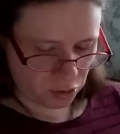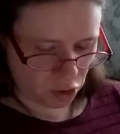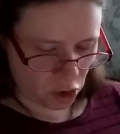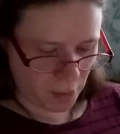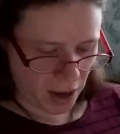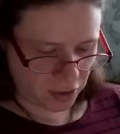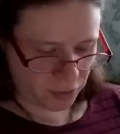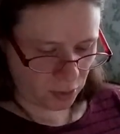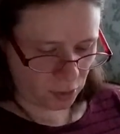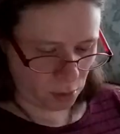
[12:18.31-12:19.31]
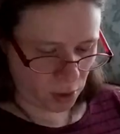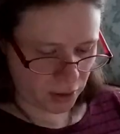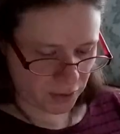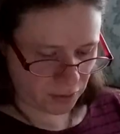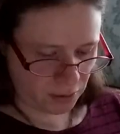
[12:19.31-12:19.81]
no match for
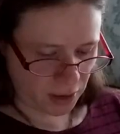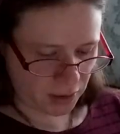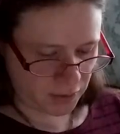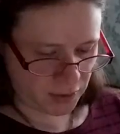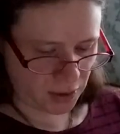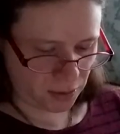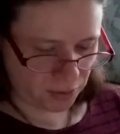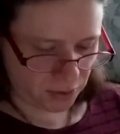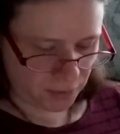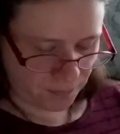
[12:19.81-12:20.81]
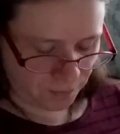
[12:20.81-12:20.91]
Aurora's drag skills.